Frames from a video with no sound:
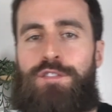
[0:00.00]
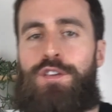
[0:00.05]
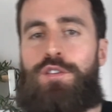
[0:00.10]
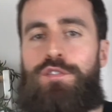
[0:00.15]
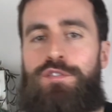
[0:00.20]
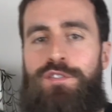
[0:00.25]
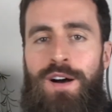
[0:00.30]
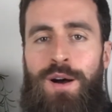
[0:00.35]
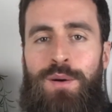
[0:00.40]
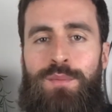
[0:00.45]
you
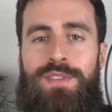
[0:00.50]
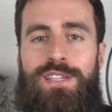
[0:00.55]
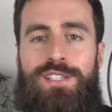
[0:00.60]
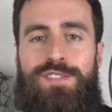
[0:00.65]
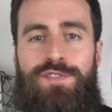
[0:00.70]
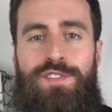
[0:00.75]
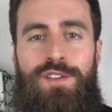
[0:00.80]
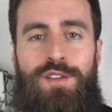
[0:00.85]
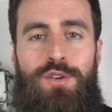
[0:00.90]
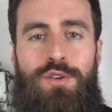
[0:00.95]
found this
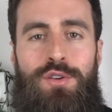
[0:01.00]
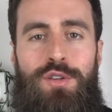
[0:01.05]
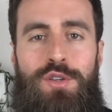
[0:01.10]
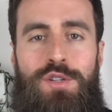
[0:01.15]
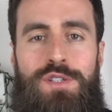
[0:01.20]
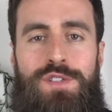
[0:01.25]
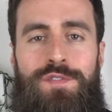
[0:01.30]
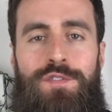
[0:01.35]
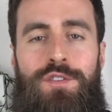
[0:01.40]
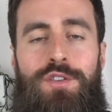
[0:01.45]
video
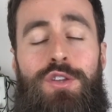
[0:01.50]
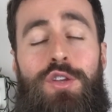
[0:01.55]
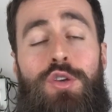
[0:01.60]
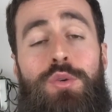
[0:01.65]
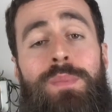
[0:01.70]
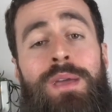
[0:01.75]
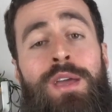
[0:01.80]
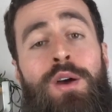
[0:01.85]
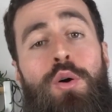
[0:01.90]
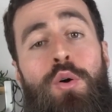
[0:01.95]
useful, you
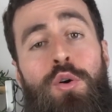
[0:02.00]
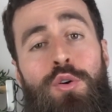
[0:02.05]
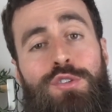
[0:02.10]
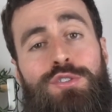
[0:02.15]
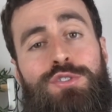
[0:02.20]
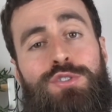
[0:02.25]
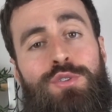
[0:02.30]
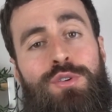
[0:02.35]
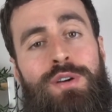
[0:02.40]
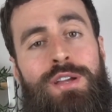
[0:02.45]
may
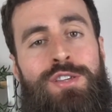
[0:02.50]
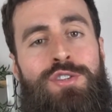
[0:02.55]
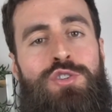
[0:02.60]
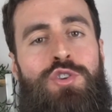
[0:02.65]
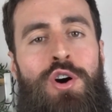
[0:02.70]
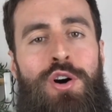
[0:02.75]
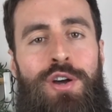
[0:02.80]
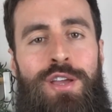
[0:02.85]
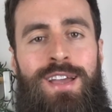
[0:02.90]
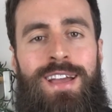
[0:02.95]
also
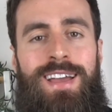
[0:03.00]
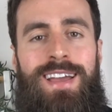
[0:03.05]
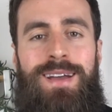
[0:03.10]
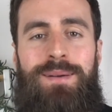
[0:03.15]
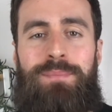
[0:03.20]
enjoy